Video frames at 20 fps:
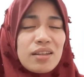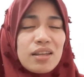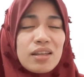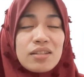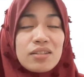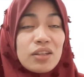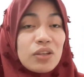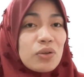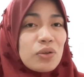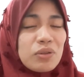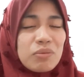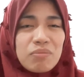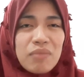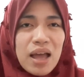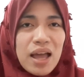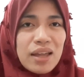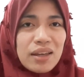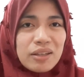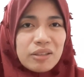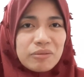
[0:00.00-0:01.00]
He's a good
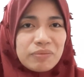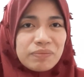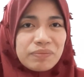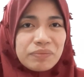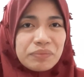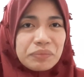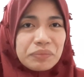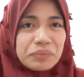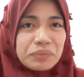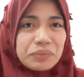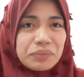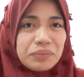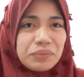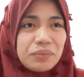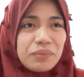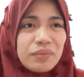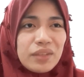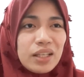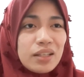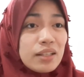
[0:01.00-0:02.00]
man.
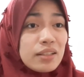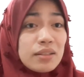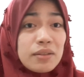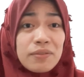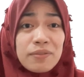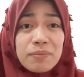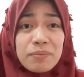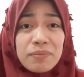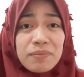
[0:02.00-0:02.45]
He's a